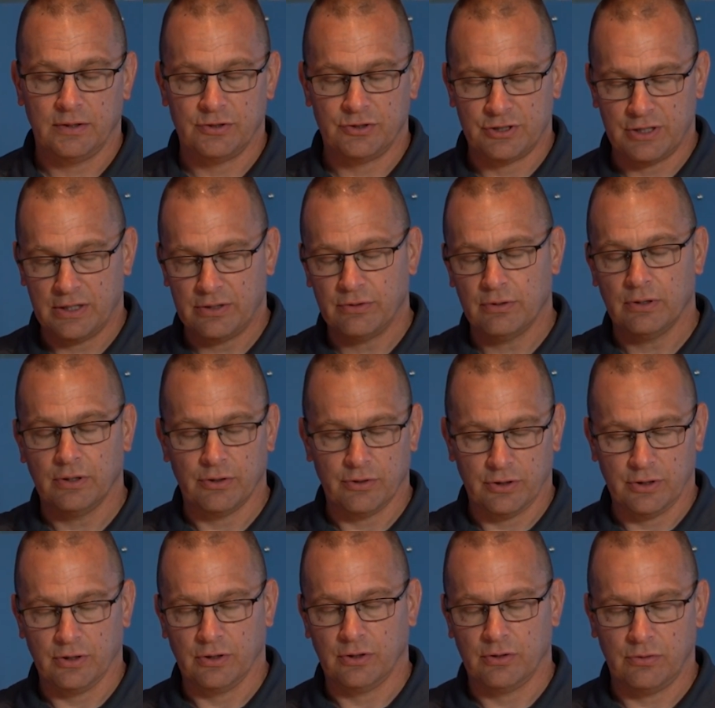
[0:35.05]
generally are
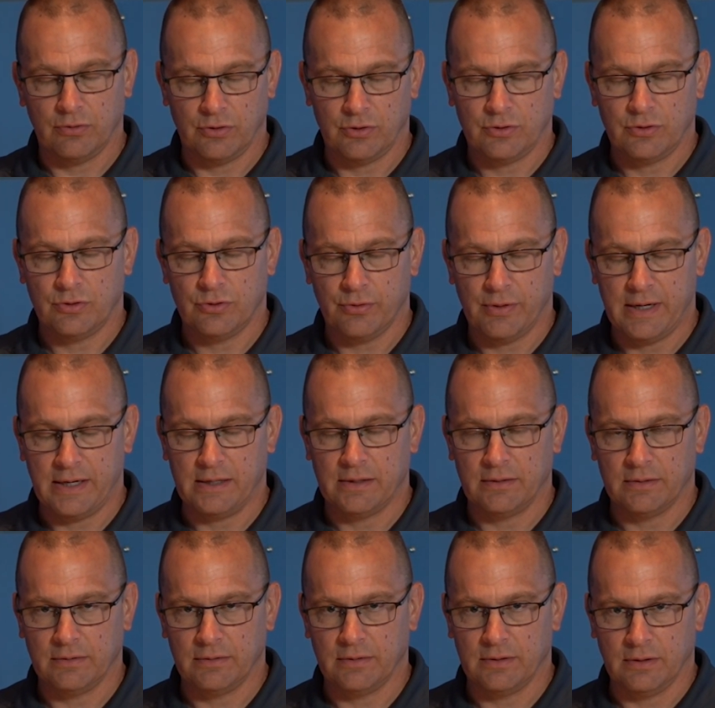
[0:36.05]
going to create
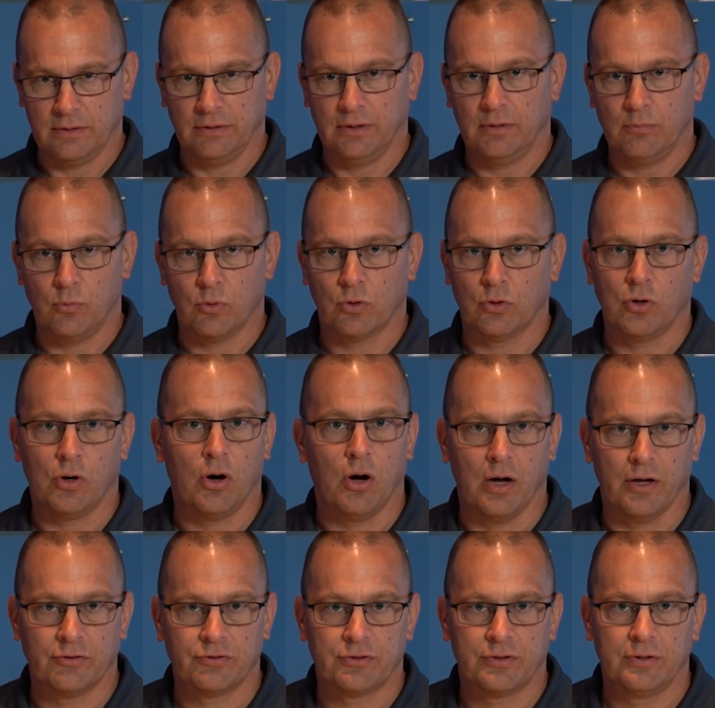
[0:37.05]
a little more
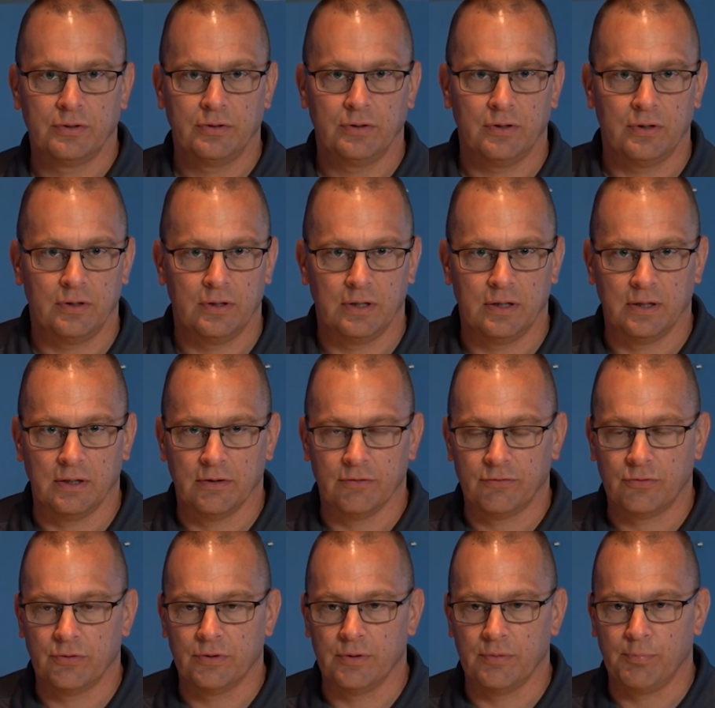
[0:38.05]
cost
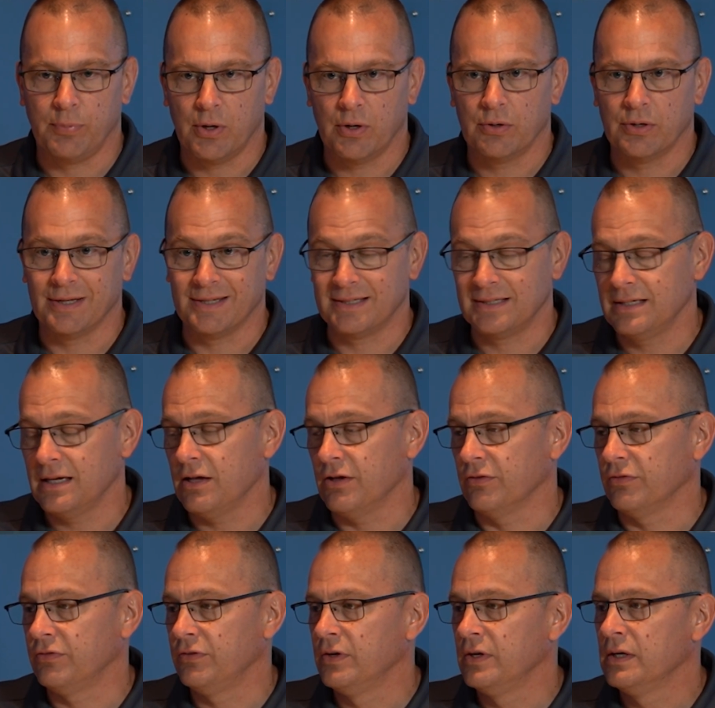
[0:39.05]
for the part
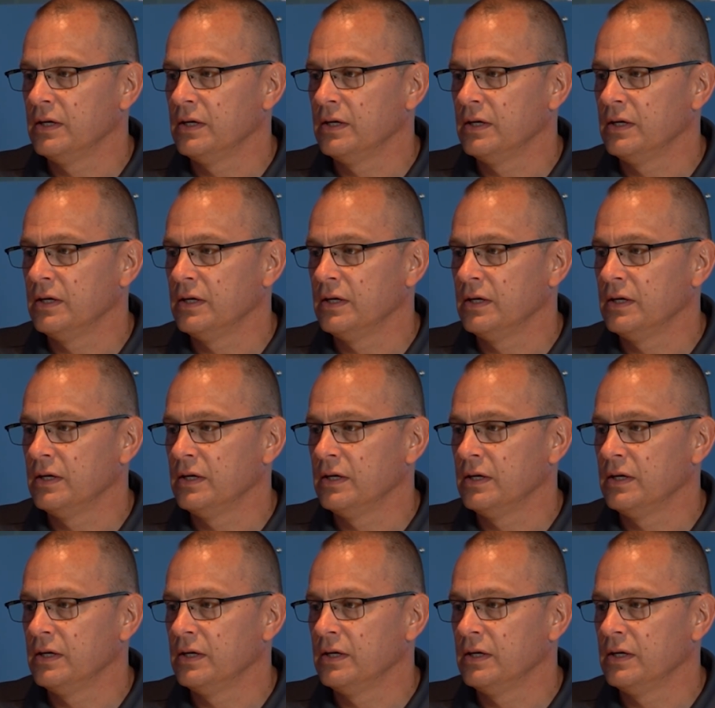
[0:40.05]
itself.